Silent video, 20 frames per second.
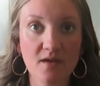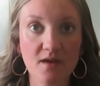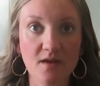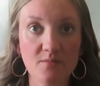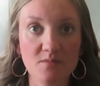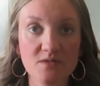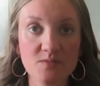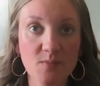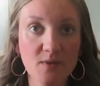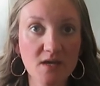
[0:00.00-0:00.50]

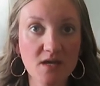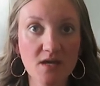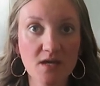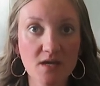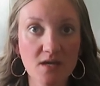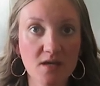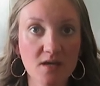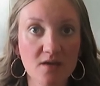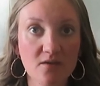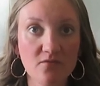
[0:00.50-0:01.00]
um,
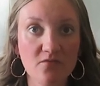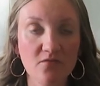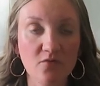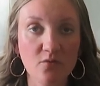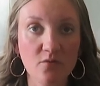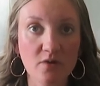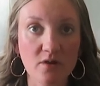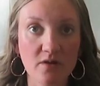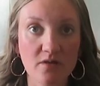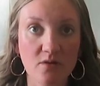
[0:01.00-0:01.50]
spigot
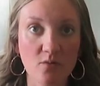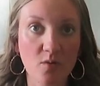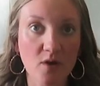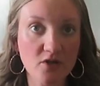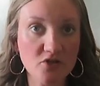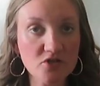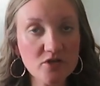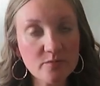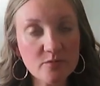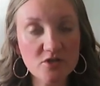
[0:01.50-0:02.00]
for the
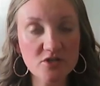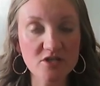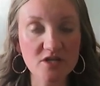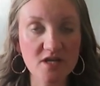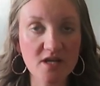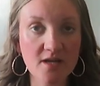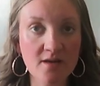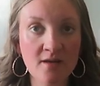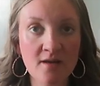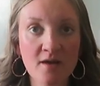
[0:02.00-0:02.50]
washing
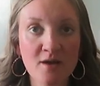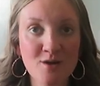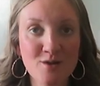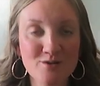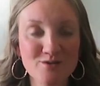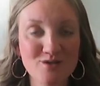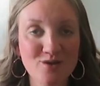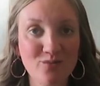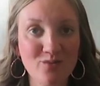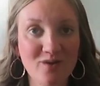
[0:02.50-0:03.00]
machine.
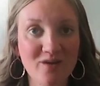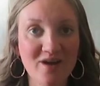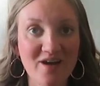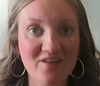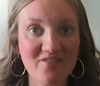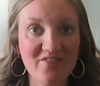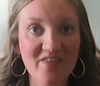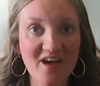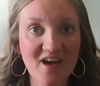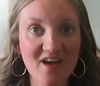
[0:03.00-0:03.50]
So we'll
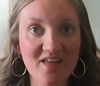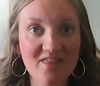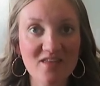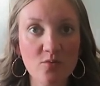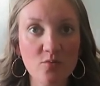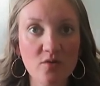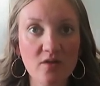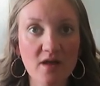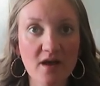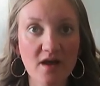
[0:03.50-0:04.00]
have that
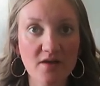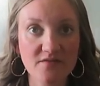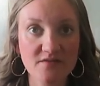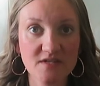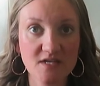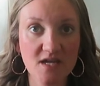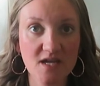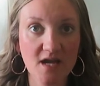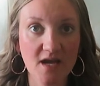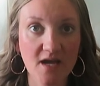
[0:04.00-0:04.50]
that we'll have
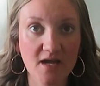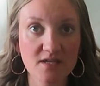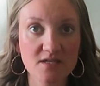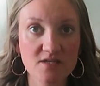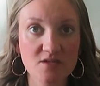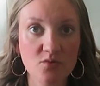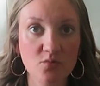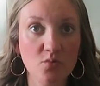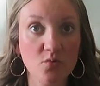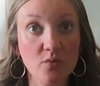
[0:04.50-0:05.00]
to
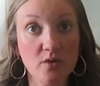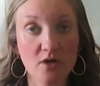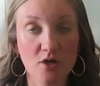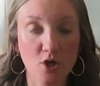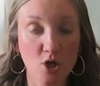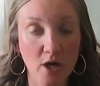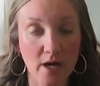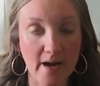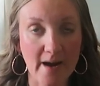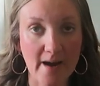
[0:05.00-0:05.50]
get or
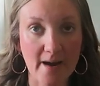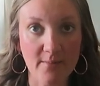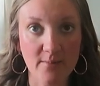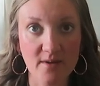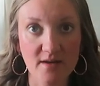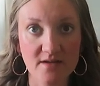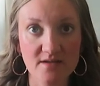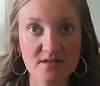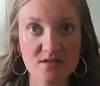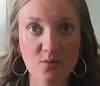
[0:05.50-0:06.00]
grab
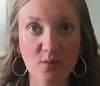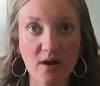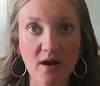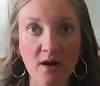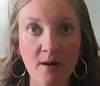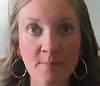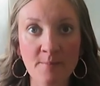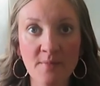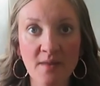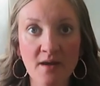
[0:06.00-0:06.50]
as
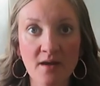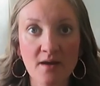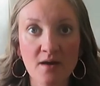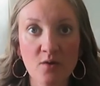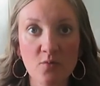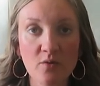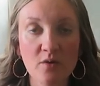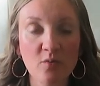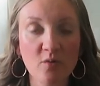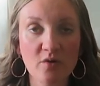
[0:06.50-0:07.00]
well.
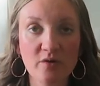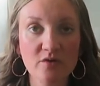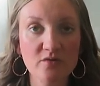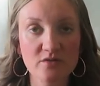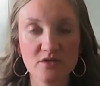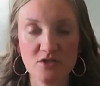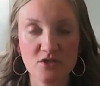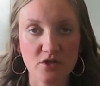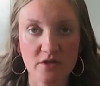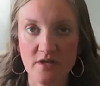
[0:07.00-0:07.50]
We won't
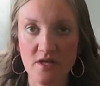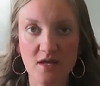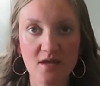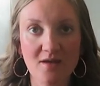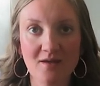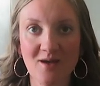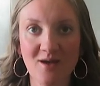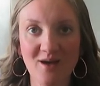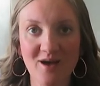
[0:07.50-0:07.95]
use a dirty,